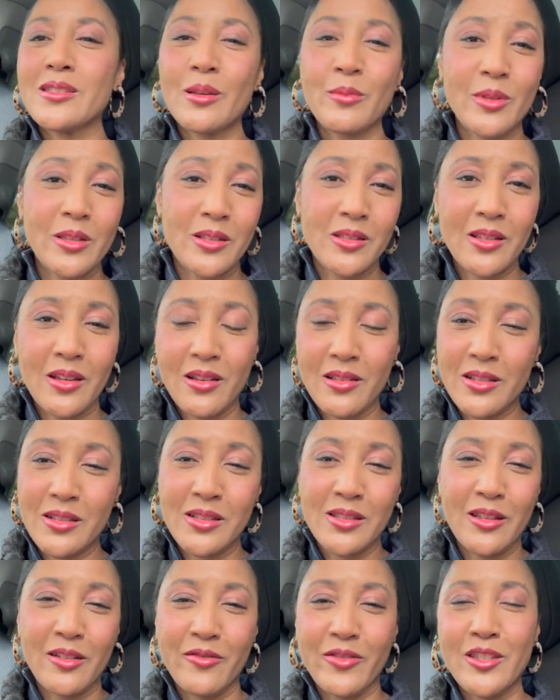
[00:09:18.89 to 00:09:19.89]
some of this other
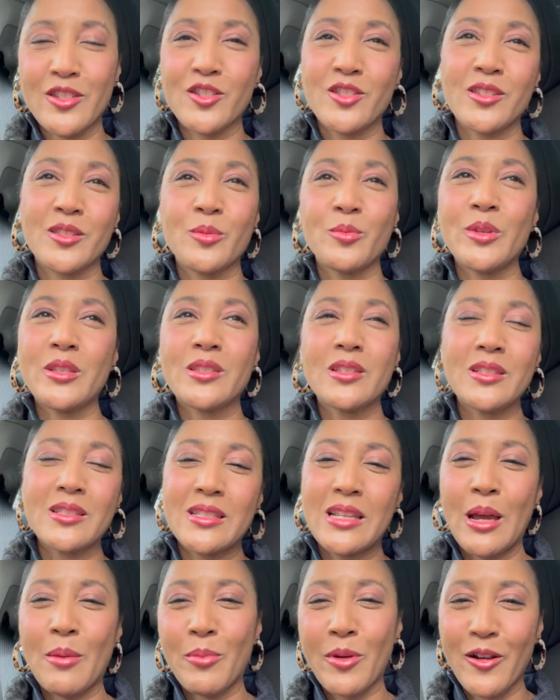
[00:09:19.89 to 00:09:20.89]
stuff that's just meant to
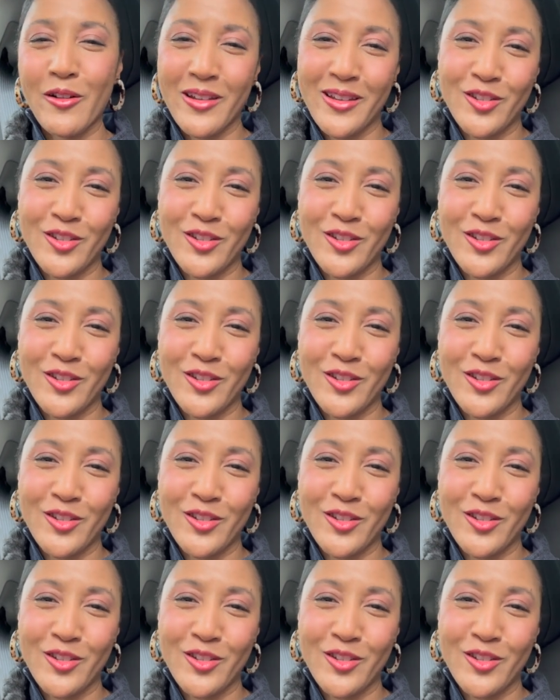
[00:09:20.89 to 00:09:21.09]
sap our